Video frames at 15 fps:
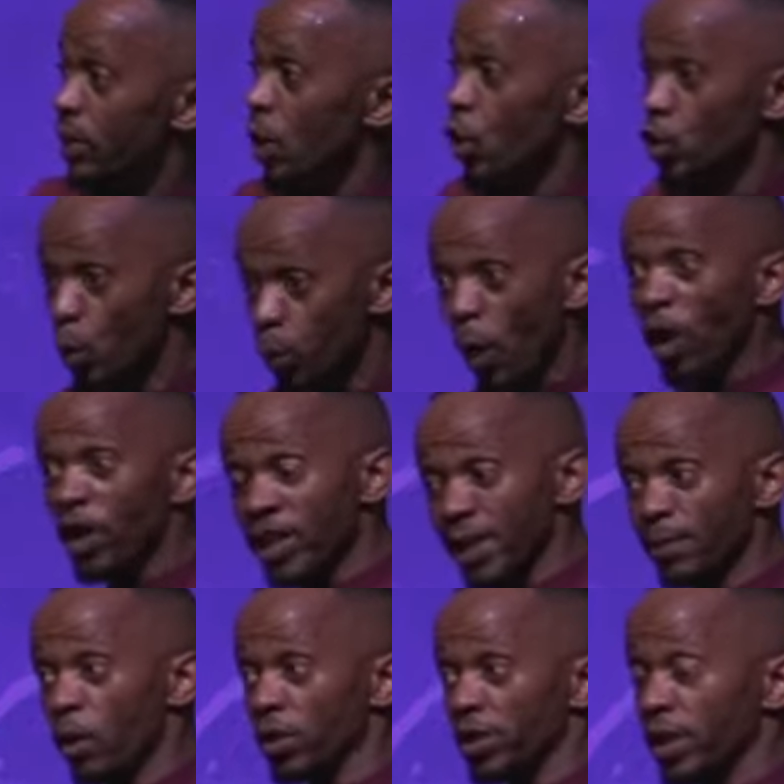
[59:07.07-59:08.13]
To Paul and
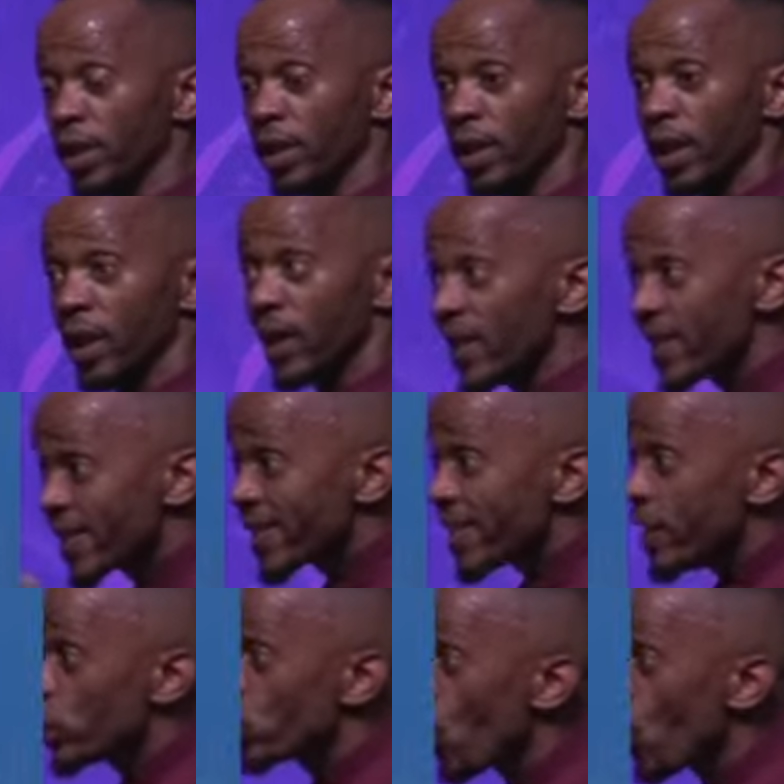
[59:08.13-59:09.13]
Timothy, izinto